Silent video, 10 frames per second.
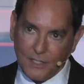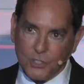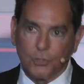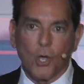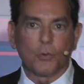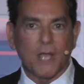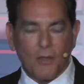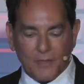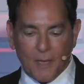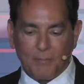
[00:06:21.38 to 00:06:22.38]
to go
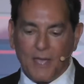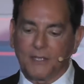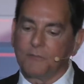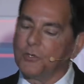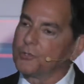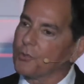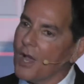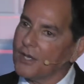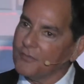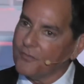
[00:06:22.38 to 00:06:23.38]
down that path, if you
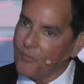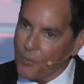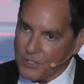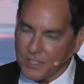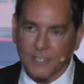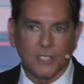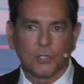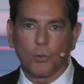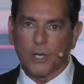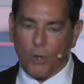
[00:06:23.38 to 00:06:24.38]
try to force it,
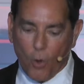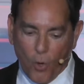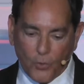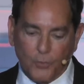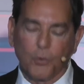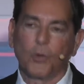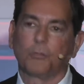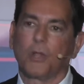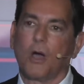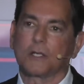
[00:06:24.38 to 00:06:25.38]
ignoring all the
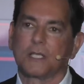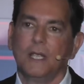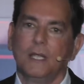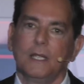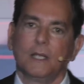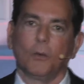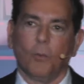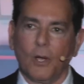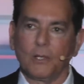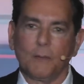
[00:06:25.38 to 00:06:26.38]
roadblocks,
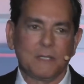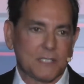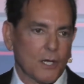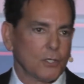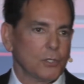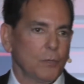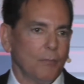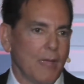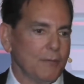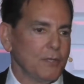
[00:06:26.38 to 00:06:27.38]
well, let me tell you,
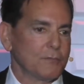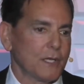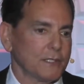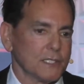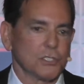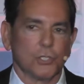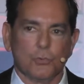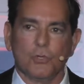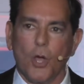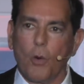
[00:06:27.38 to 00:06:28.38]
maybe you've done this.
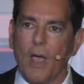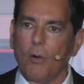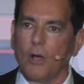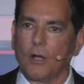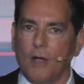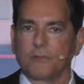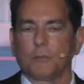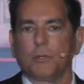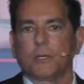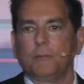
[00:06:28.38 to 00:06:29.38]
You know how
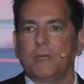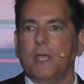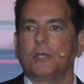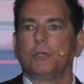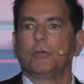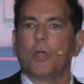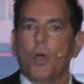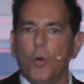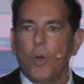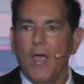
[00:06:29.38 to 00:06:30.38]
uncomfortable it can be, and you
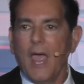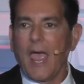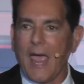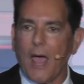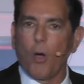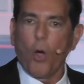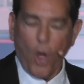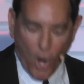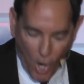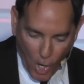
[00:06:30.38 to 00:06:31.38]
know how
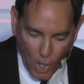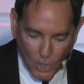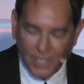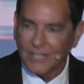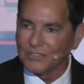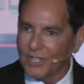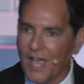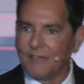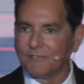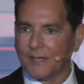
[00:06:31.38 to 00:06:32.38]
hard
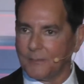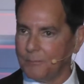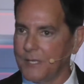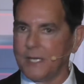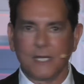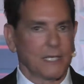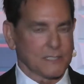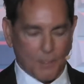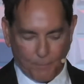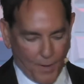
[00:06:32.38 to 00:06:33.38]
life can be.
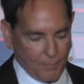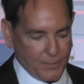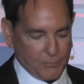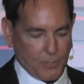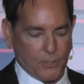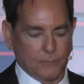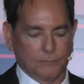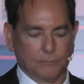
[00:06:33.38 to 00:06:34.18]
It's a bumpy road.